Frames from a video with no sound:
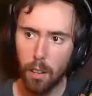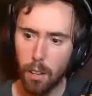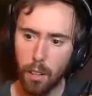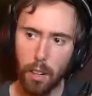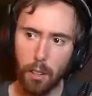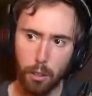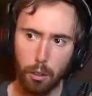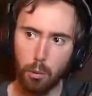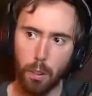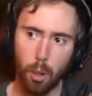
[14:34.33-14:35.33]
Yeah, this
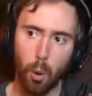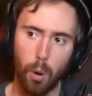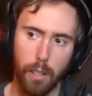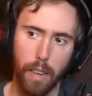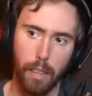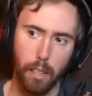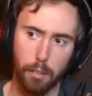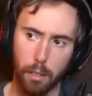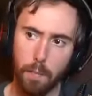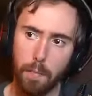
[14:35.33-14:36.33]
is what the Horde get.
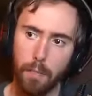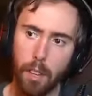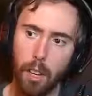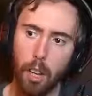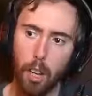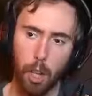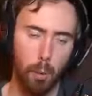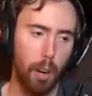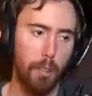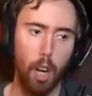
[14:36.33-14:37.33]
Listen, you
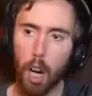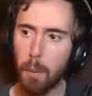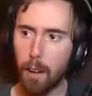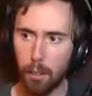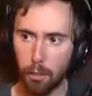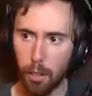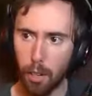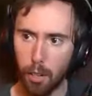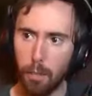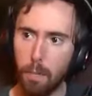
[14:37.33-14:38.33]
want to talk about
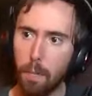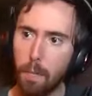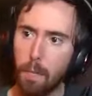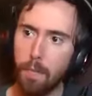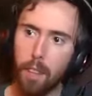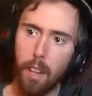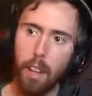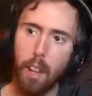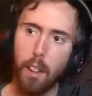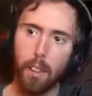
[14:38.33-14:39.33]
dishonor?
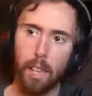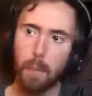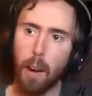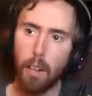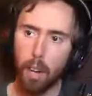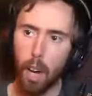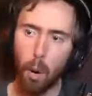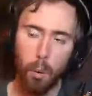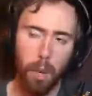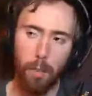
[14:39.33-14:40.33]
Think about uh,
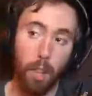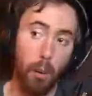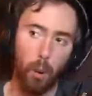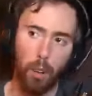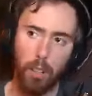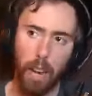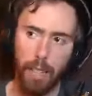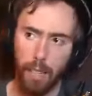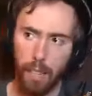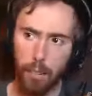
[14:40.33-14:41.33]
whenever they were
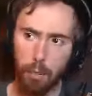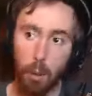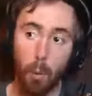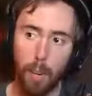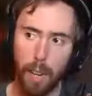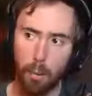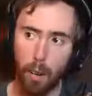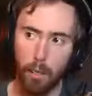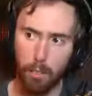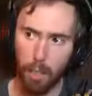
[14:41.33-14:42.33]
attacking us while we had
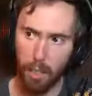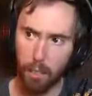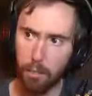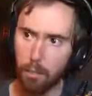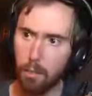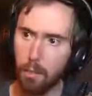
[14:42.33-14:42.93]
res sickness.